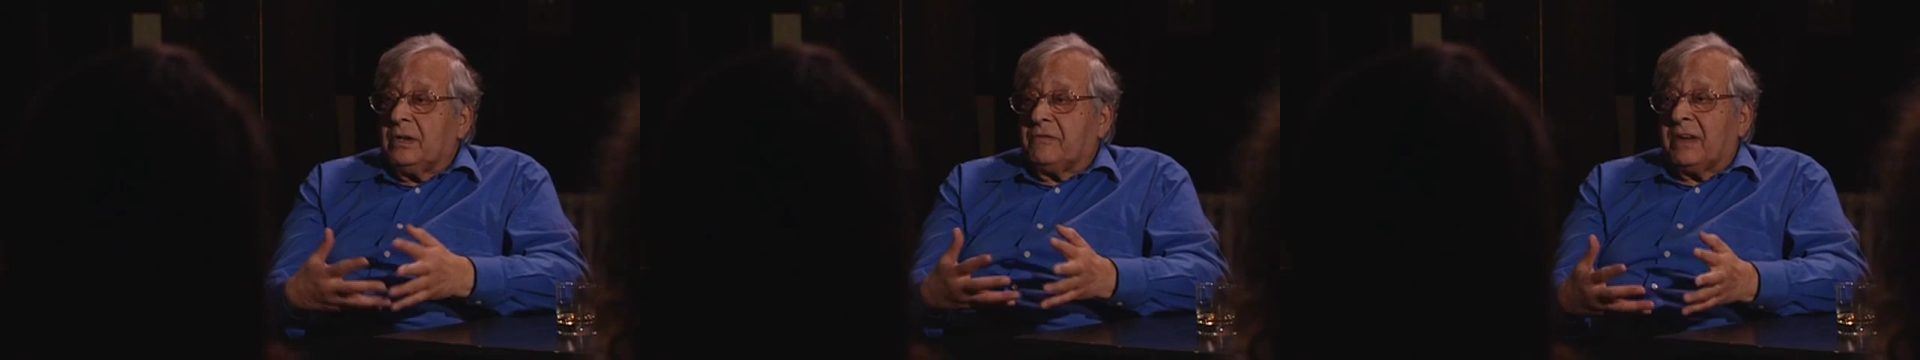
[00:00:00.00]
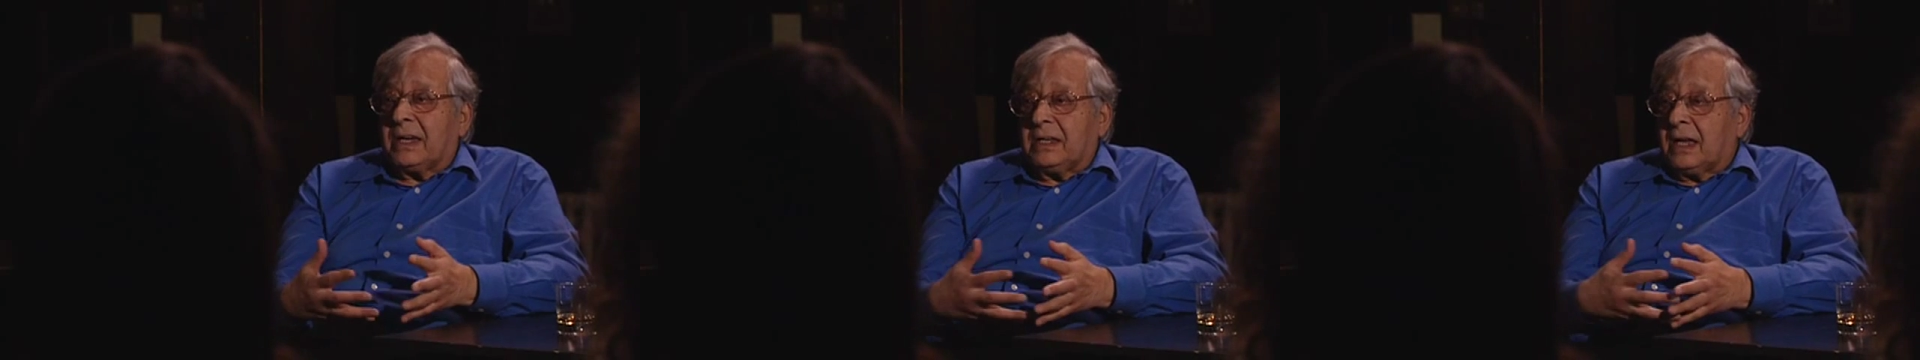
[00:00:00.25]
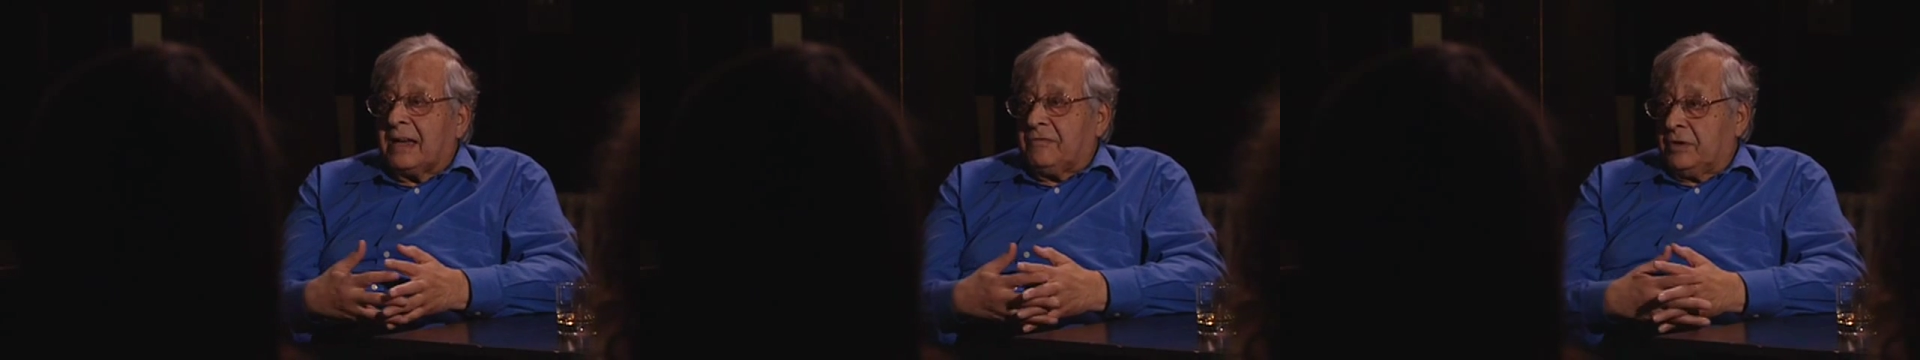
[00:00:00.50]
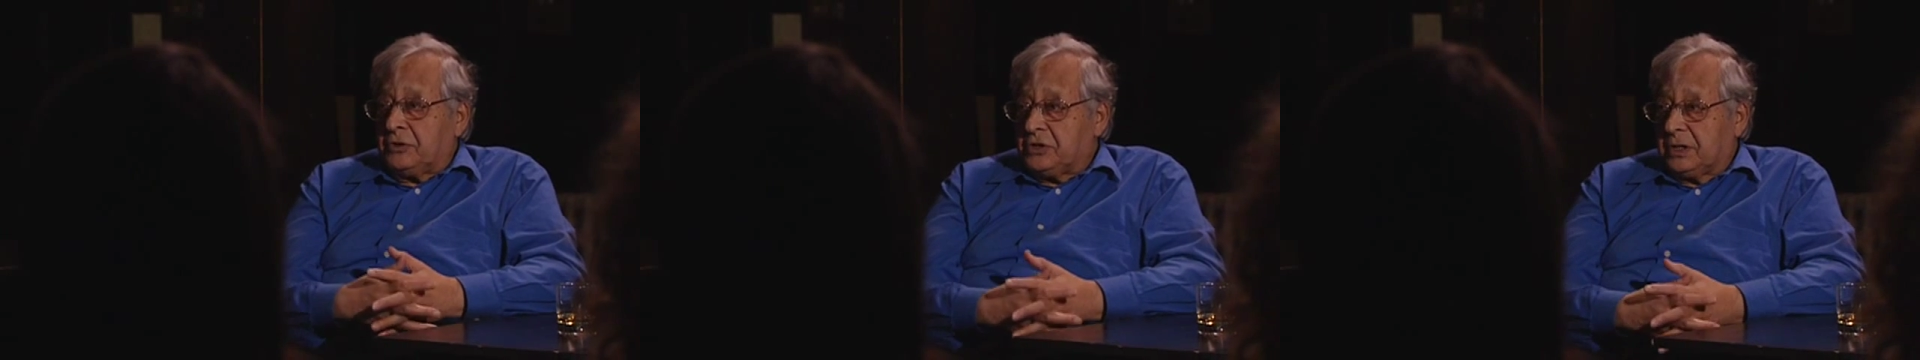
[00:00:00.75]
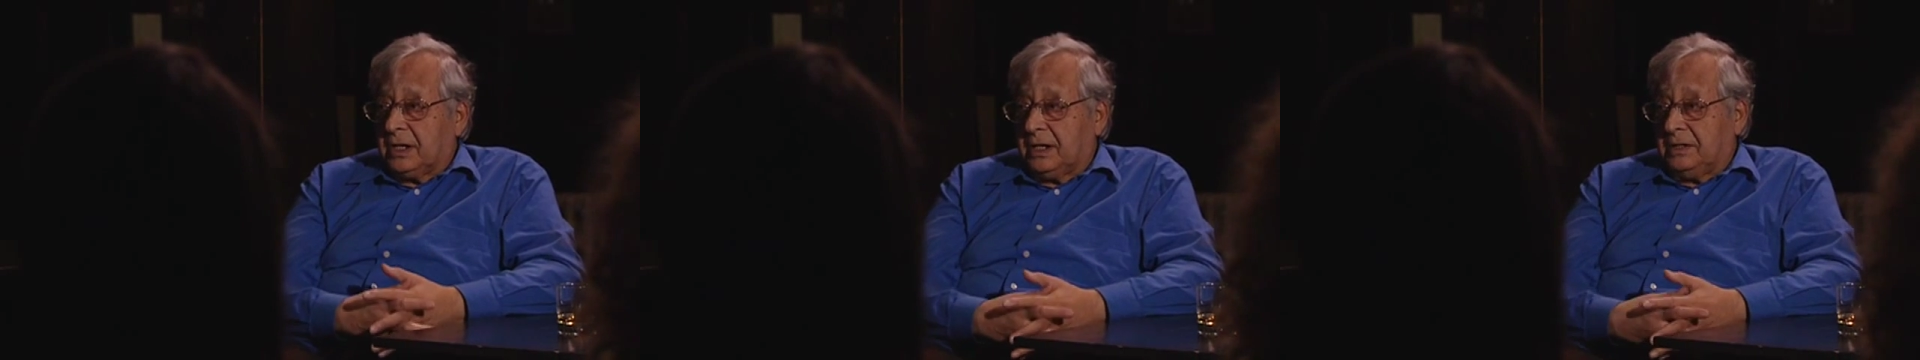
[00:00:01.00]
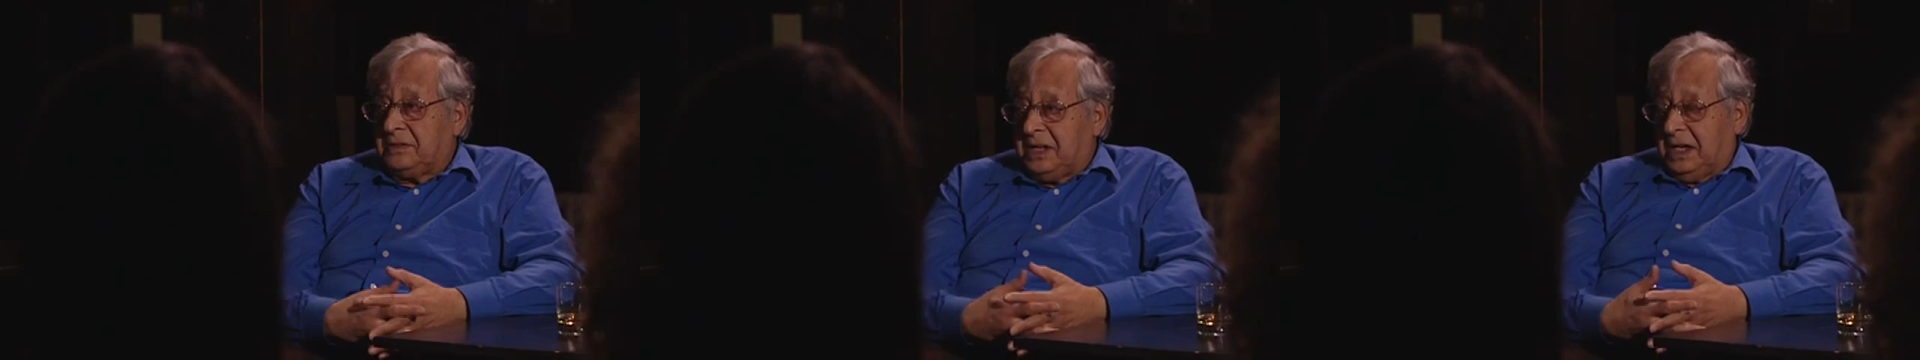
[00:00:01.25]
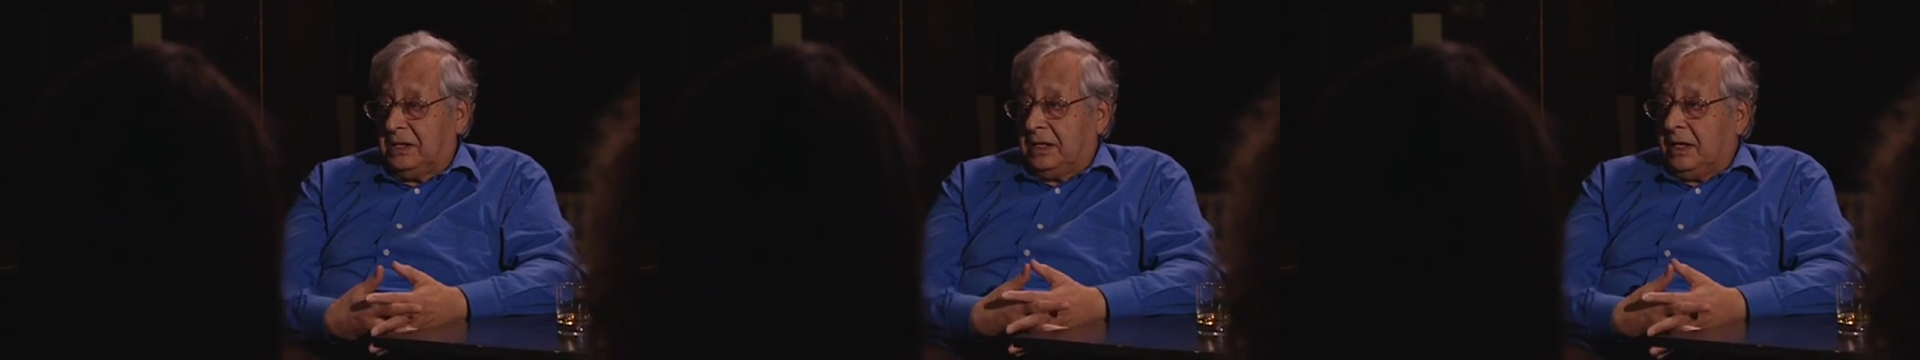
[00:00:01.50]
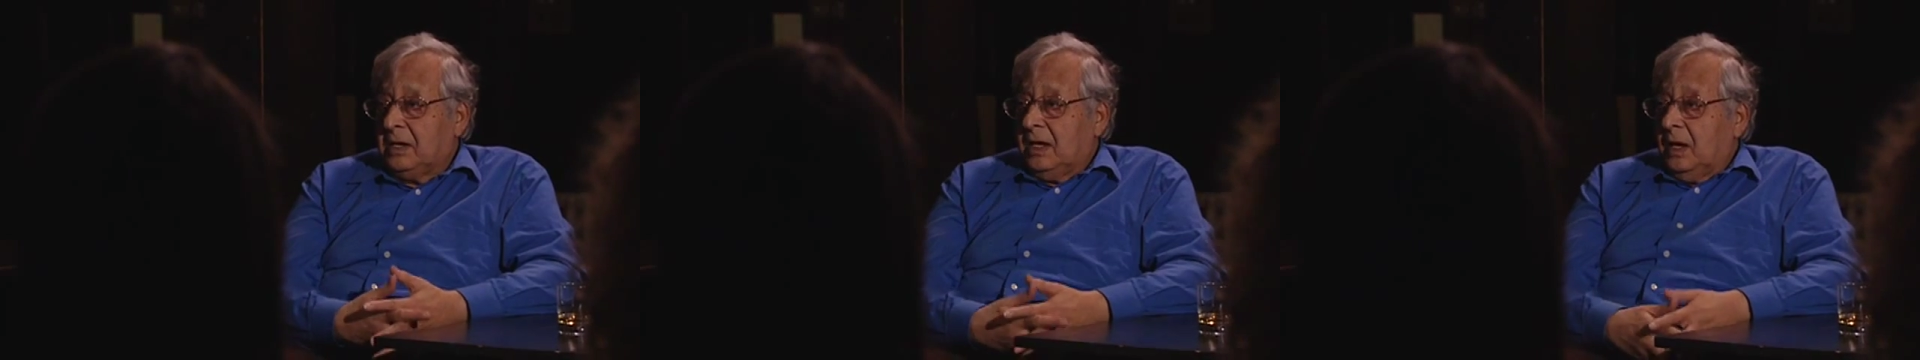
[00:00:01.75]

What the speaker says: only very revolutionary and daring,